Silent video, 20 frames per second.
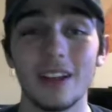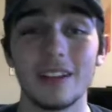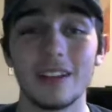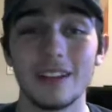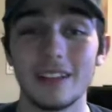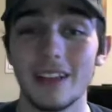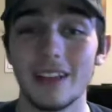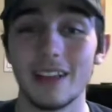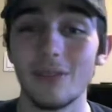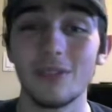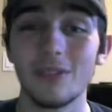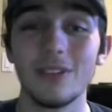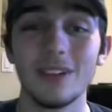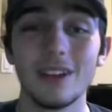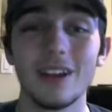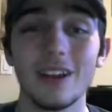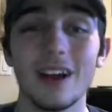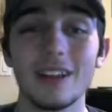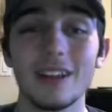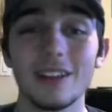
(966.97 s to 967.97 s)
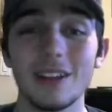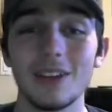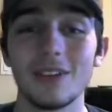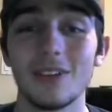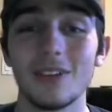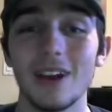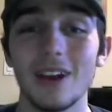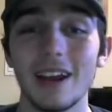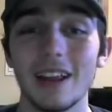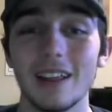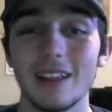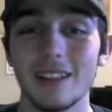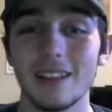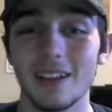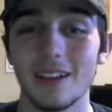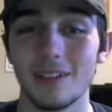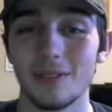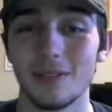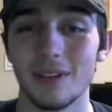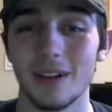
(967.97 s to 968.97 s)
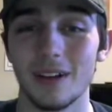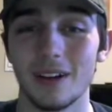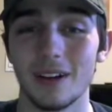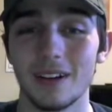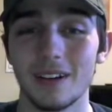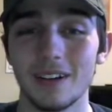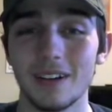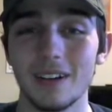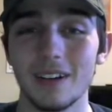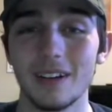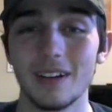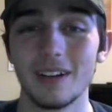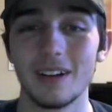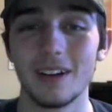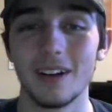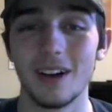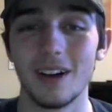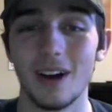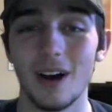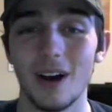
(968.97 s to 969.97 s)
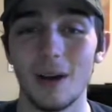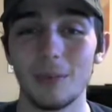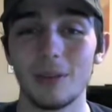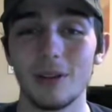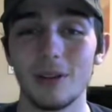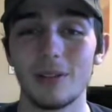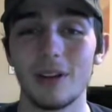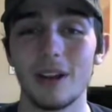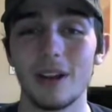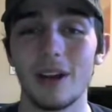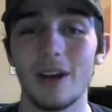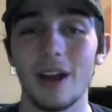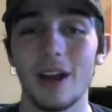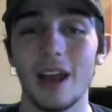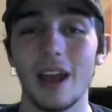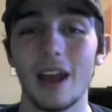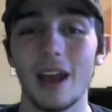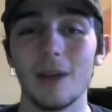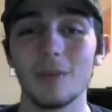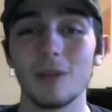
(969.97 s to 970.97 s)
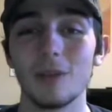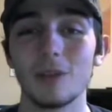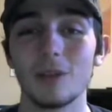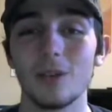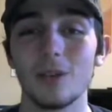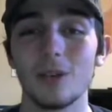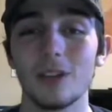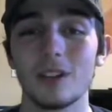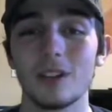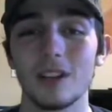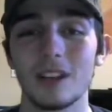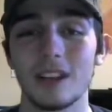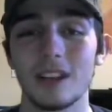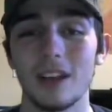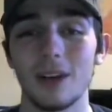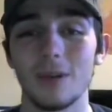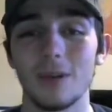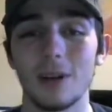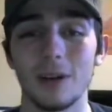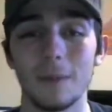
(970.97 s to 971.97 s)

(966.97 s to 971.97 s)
definitely not the greatest of options right now, and I am just going to click Tailwind.